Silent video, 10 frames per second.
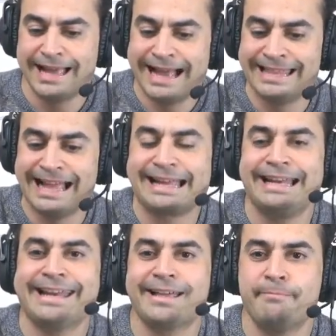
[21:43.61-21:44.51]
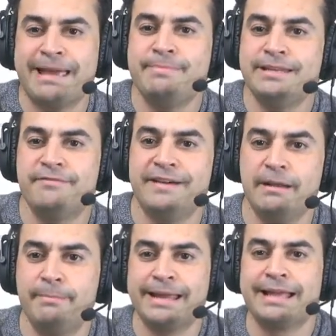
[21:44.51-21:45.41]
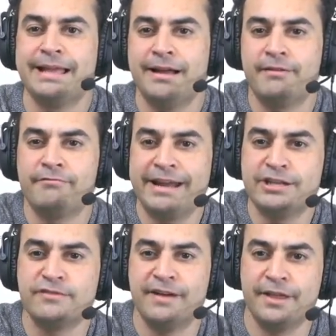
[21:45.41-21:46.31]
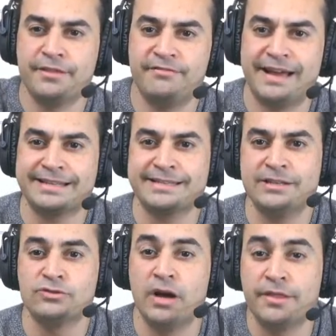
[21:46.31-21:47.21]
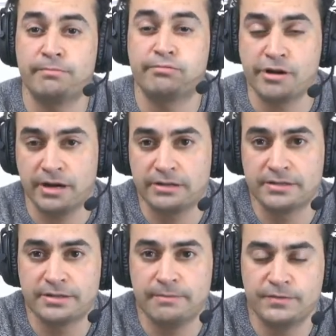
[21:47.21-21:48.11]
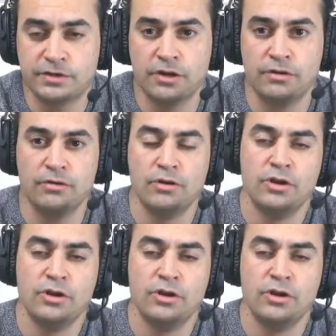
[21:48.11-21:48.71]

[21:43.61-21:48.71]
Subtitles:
And that clinic may be developing a range of other vaccines or other products. So